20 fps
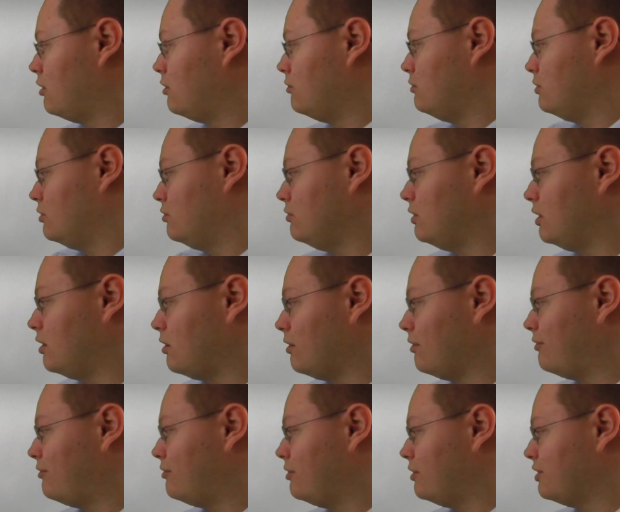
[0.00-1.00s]
We're doing our
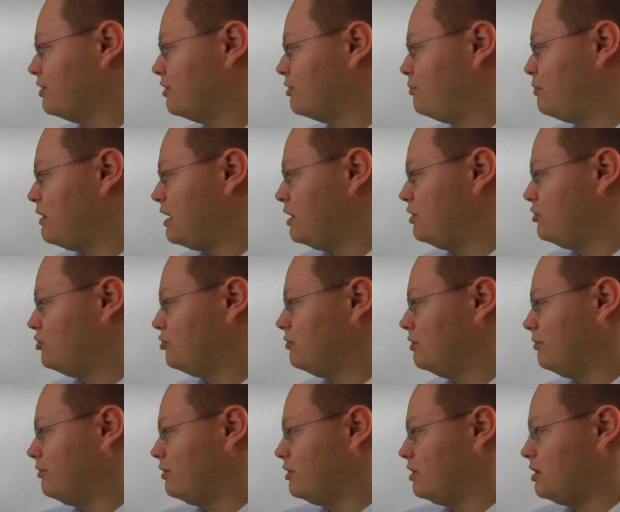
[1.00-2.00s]
first page
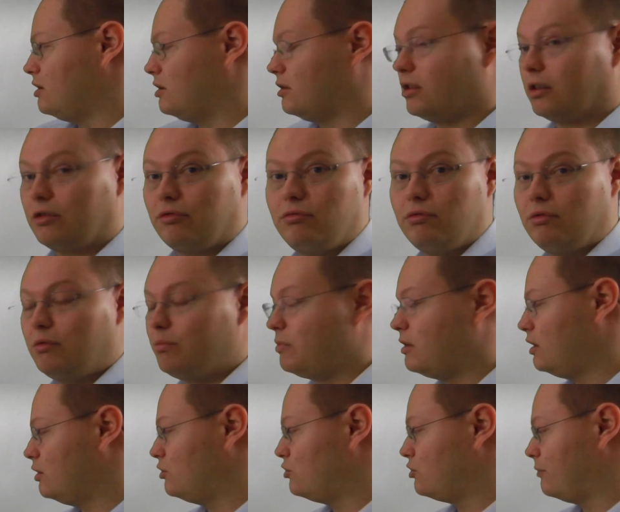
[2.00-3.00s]
read for the index root
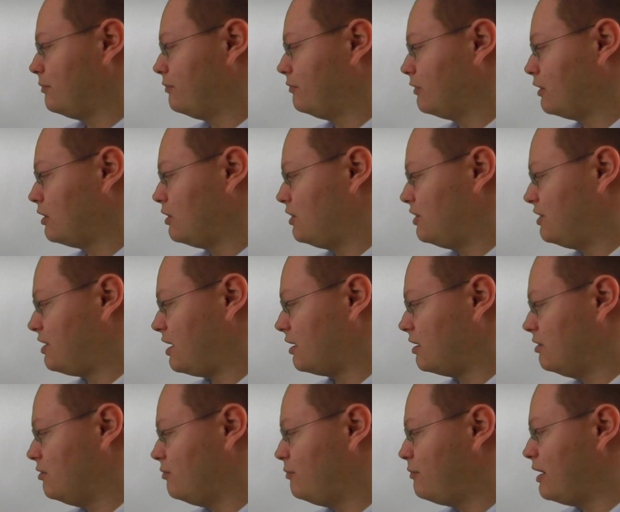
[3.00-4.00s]
page,
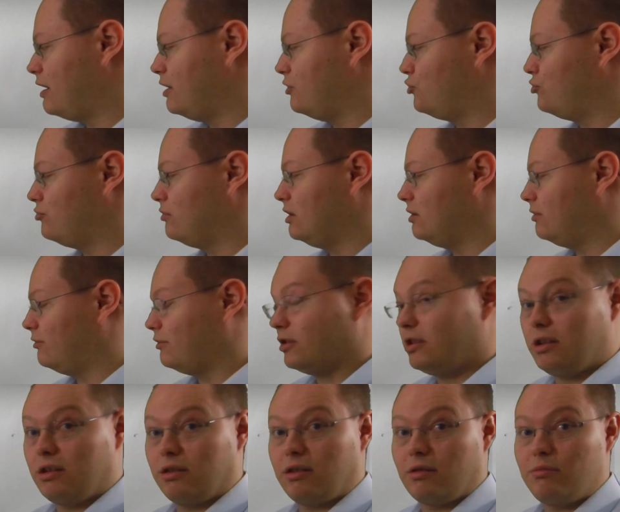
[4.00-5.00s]
second page read for
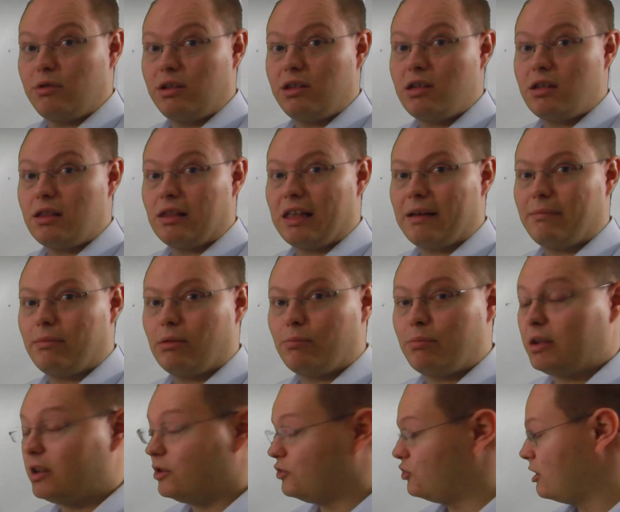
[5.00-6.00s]
the intermediate level
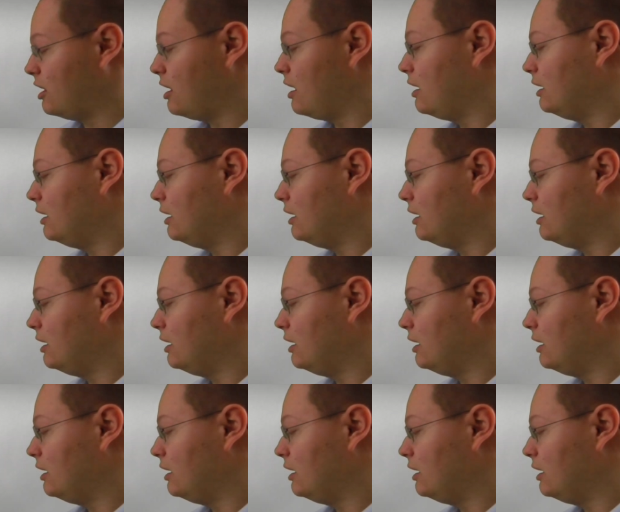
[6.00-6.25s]
page,